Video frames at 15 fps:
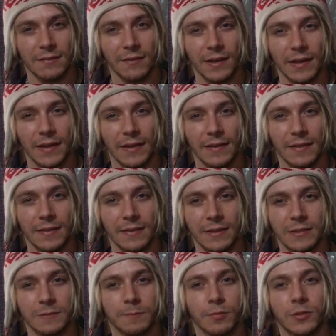Like,
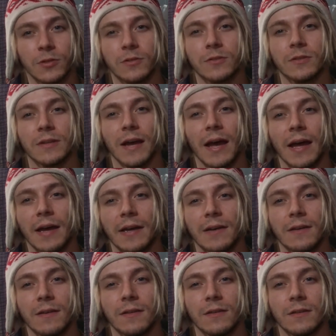this producer
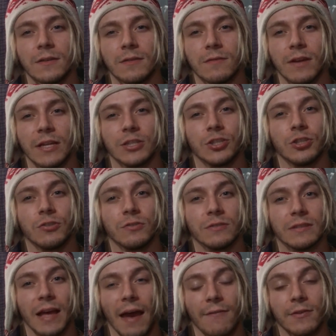guy, like,
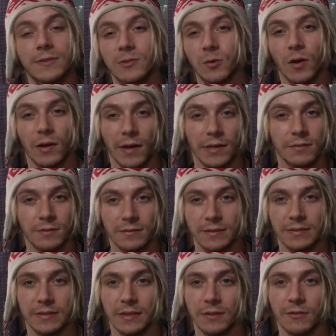chews every square inch of the
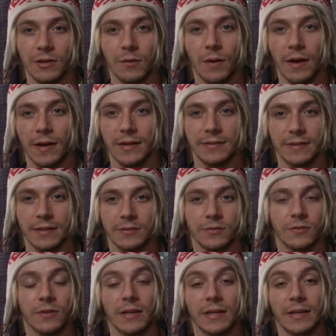scenery while he's on
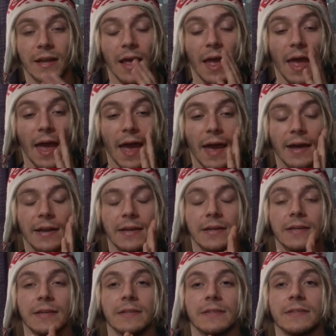screen, and it
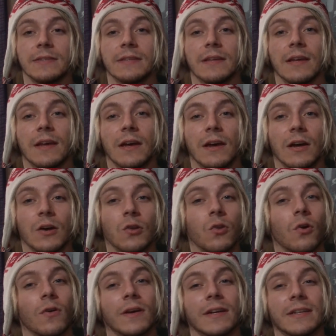is
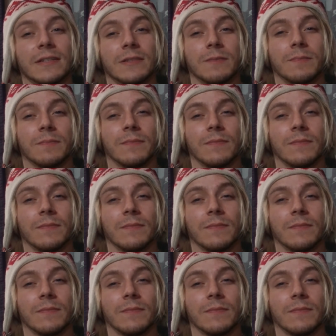glorious,